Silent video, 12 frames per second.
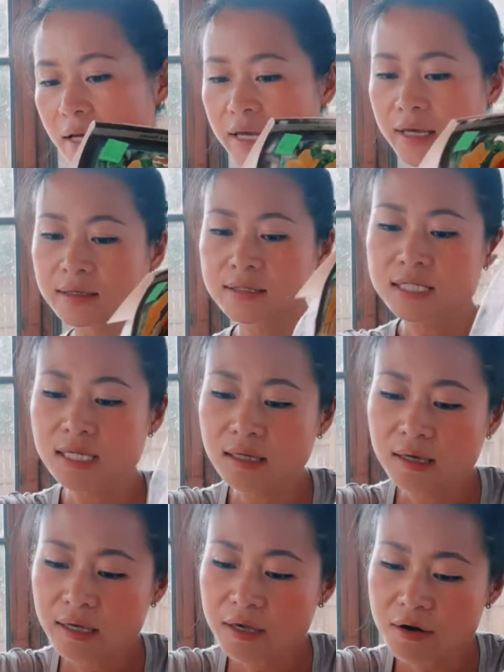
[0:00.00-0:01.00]
And
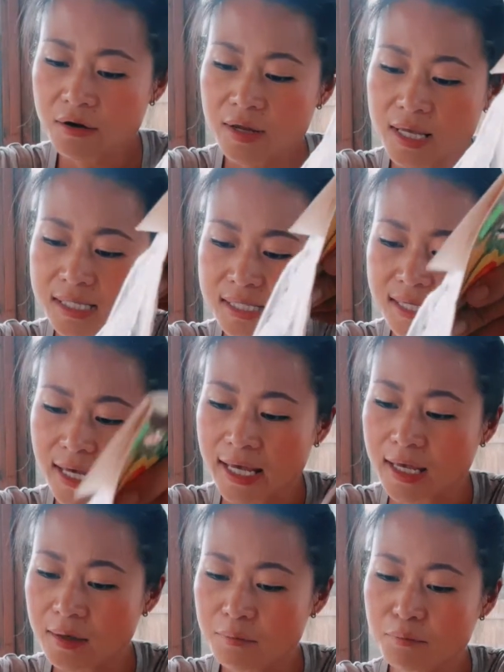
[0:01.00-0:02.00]
here is
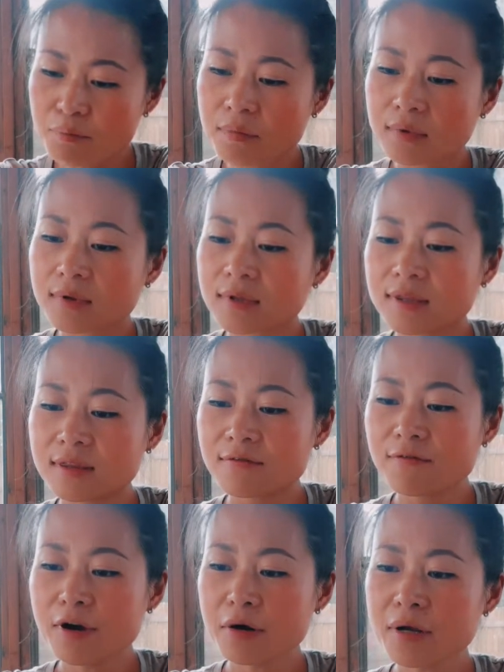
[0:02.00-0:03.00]
a
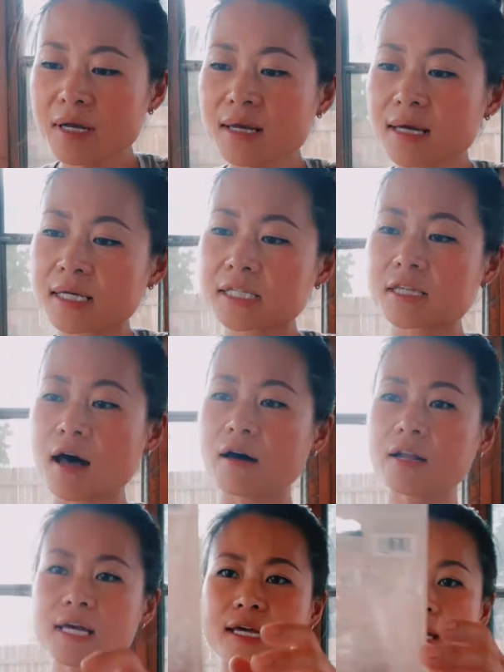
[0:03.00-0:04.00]
very
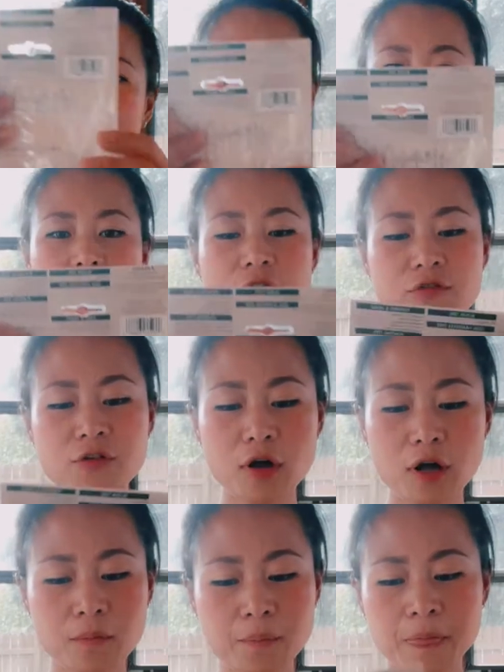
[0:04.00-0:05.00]
exotic and a
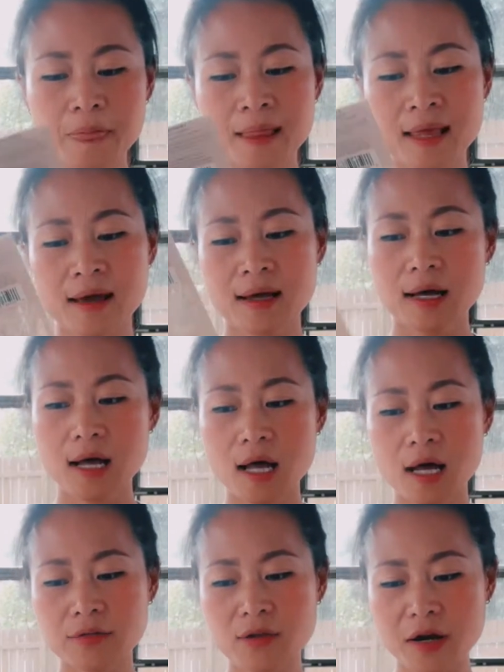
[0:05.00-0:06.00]
beautiful
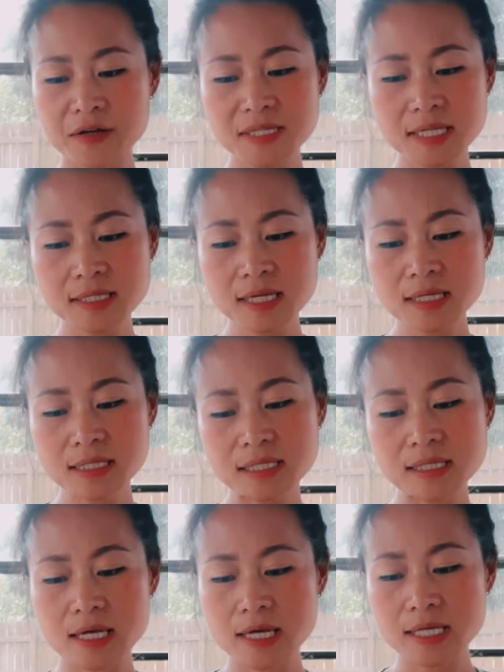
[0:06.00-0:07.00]
narcissus.
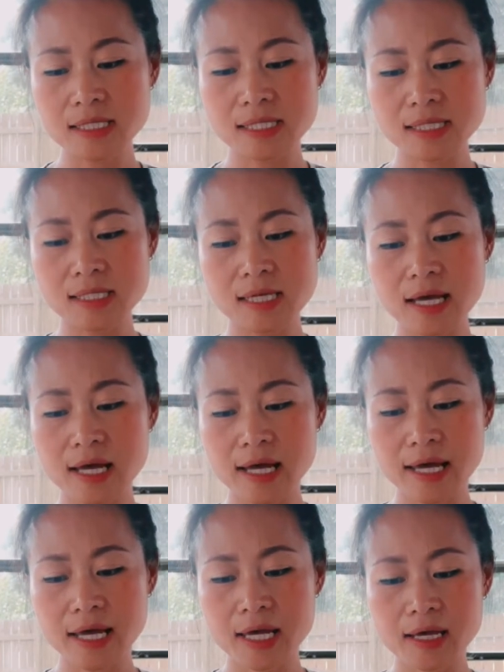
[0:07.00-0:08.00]
It's
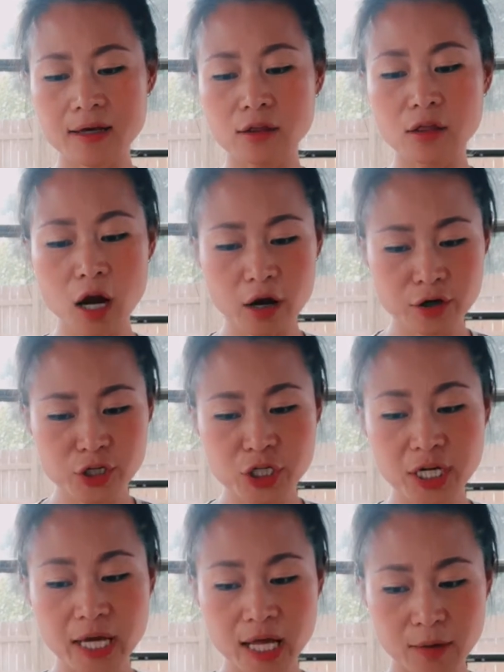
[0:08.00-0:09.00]
a large
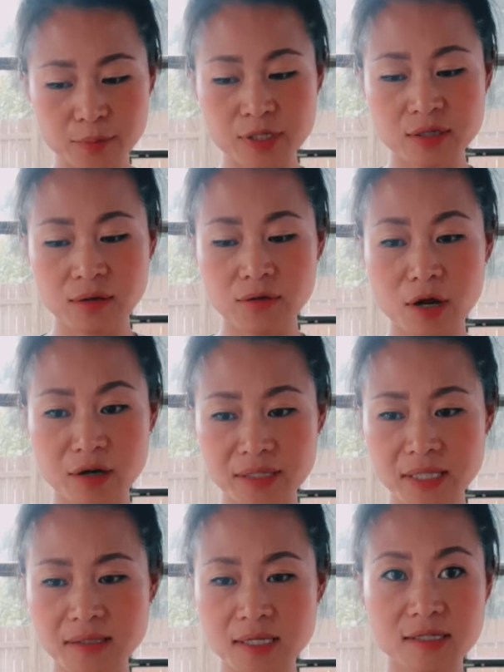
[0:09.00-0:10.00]
cupped
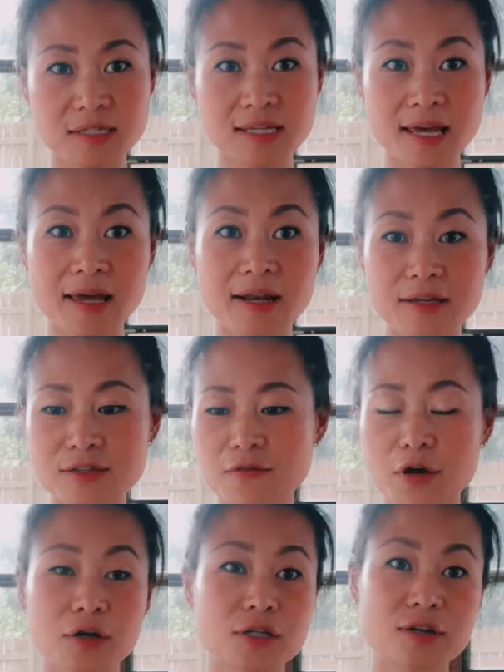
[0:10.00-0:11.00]
narcissus, and it's
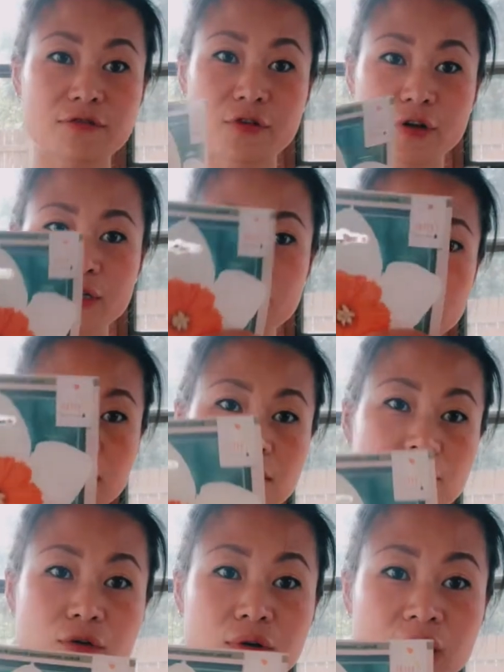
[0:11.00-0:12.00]
very different,
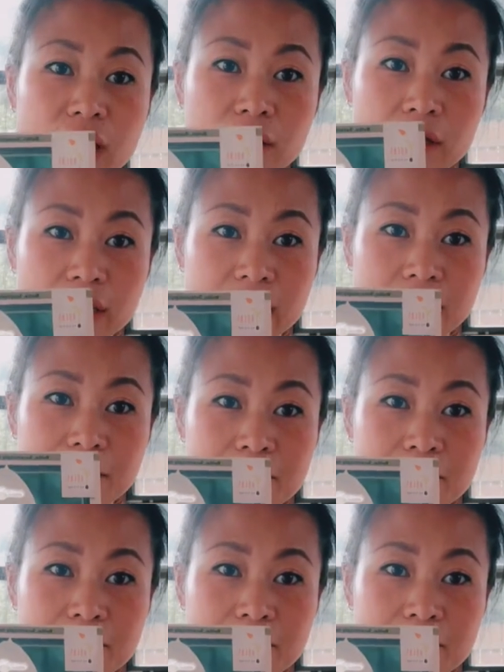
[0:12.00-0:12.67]
unique looking.